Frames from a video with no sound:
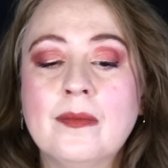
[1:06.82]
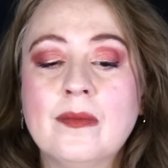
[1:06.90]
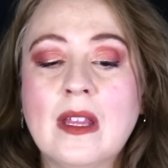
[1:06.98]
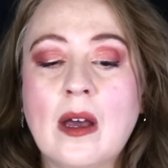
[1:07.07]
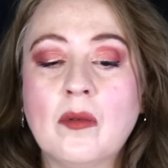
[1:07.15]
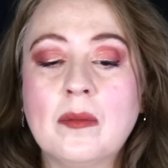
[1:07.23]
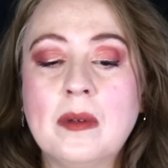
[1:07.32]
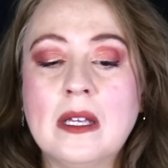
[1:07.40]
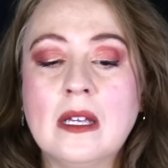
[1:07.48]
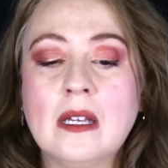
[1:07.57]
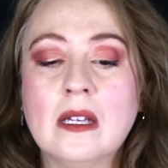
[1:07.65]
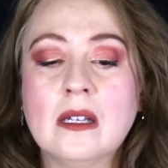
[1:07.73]
That would
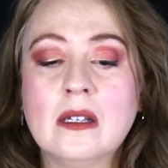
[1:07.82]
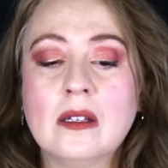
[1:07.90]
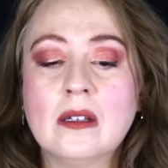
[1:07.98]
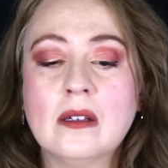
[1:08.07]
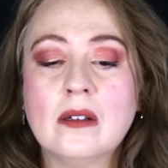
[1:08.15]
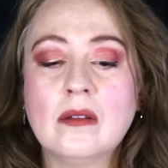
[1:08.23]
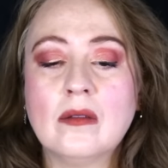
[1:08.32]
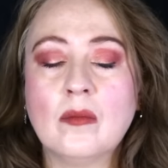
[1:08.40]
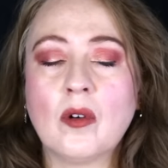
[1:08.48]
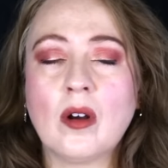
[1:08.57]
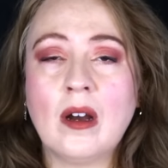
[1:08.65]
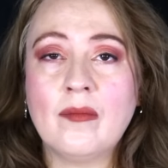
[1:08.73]
be the
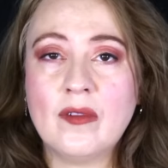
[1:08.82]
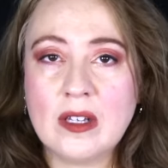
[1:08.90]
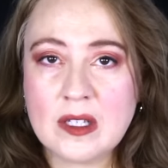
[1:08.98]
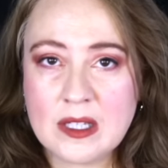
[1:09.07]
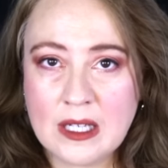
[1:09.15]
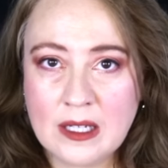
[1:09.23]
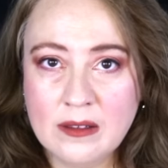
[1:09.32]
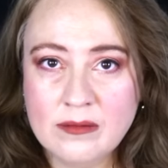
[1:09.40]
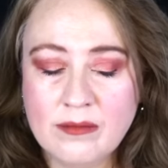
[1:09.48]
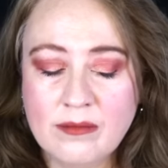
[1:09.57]
more obvious thing.